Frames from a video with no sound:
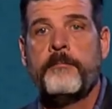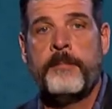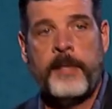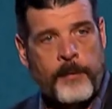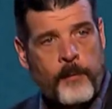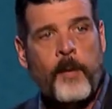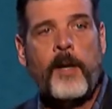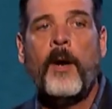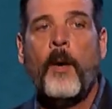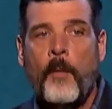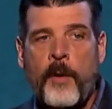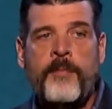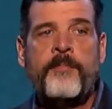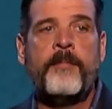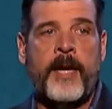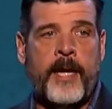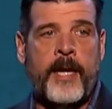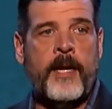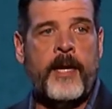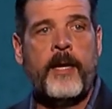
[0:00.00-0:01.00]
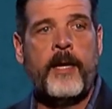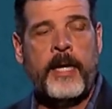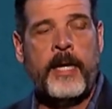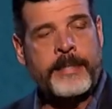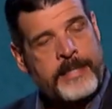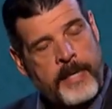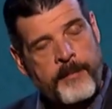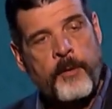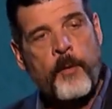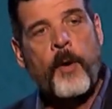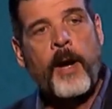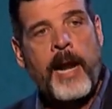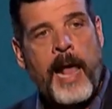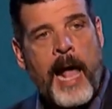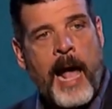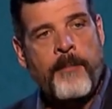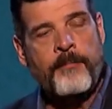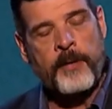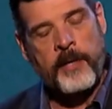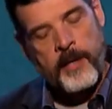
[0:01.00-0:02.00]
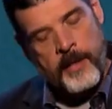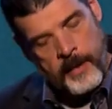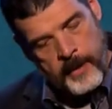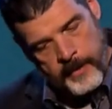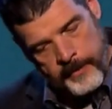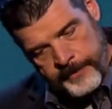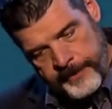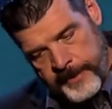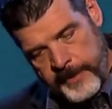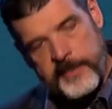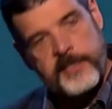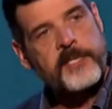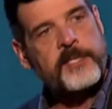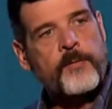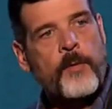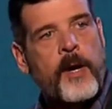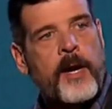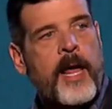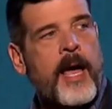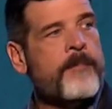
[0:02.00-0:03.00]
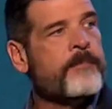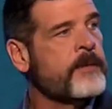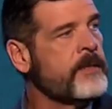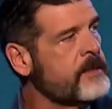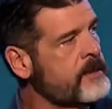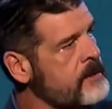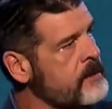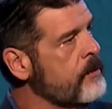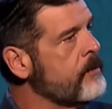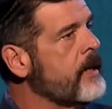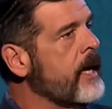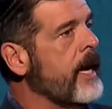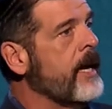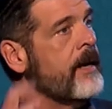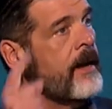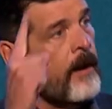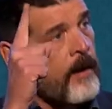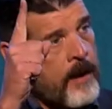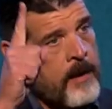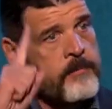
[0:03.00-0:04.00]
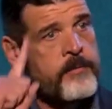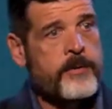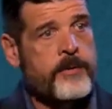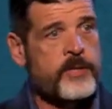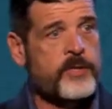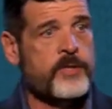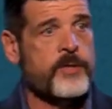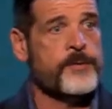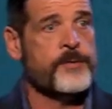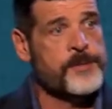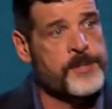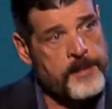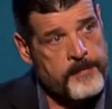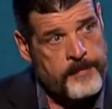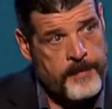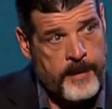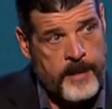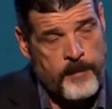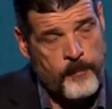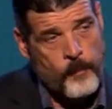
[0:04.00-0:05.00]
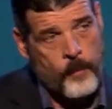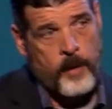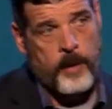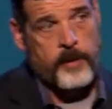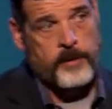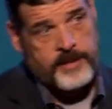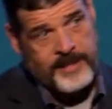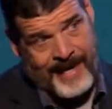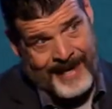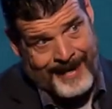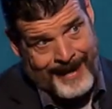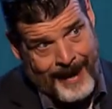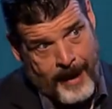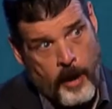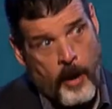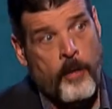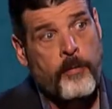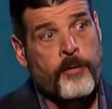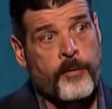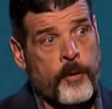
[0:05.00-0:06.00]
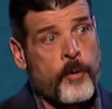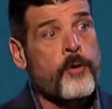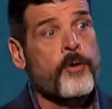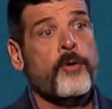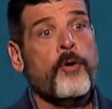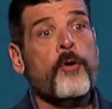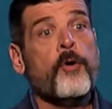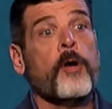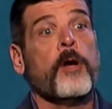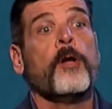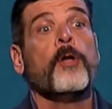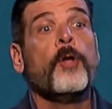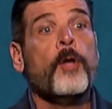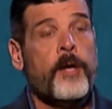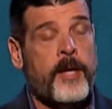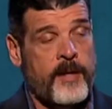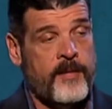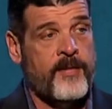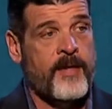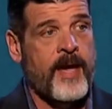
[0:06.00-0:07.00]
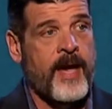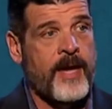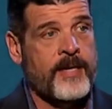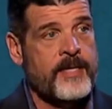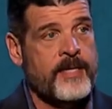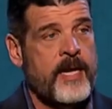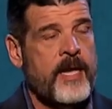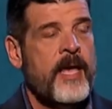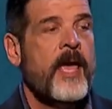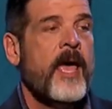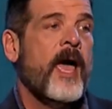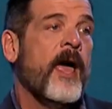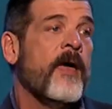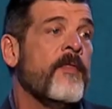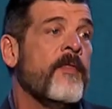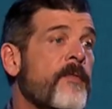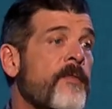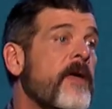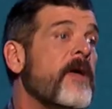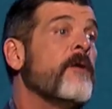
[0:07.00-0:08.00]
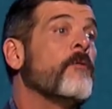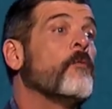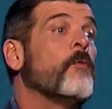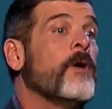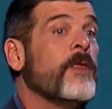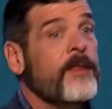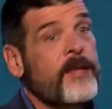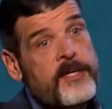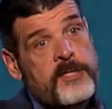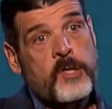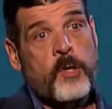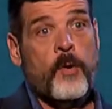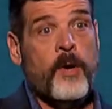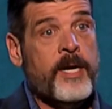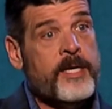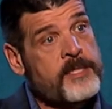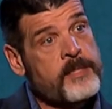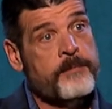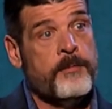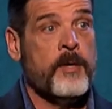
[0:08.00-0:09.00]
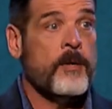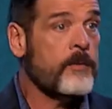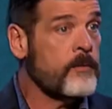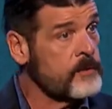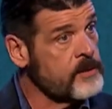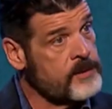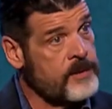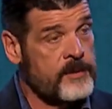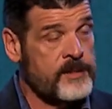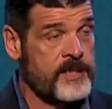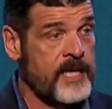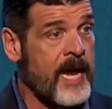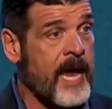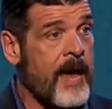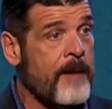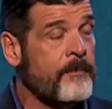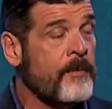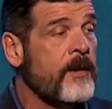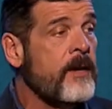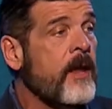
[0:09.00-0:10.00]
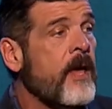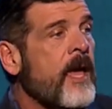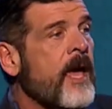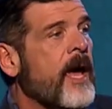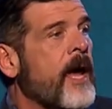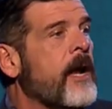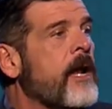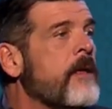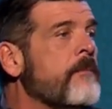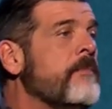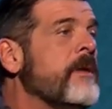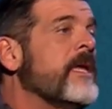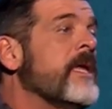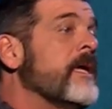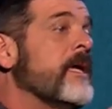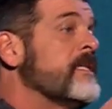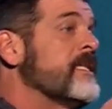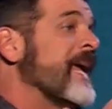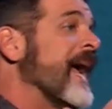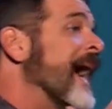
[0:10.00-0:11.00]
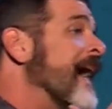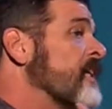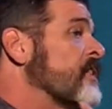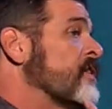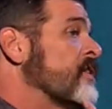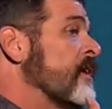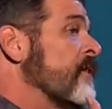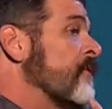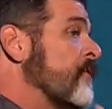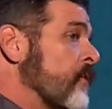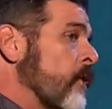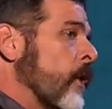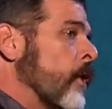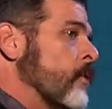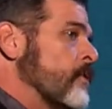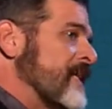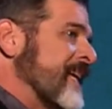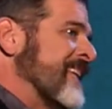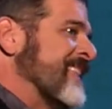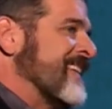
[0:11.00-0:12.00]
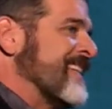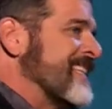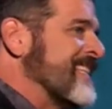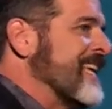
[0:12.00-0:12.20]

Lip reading: Be real with me and tell me what happened. This is what happened. He says, okay, now I'm going to show you something that works. And now you're going to look at that. And then when this crazy miracle starts to happen and it begins to actually float in the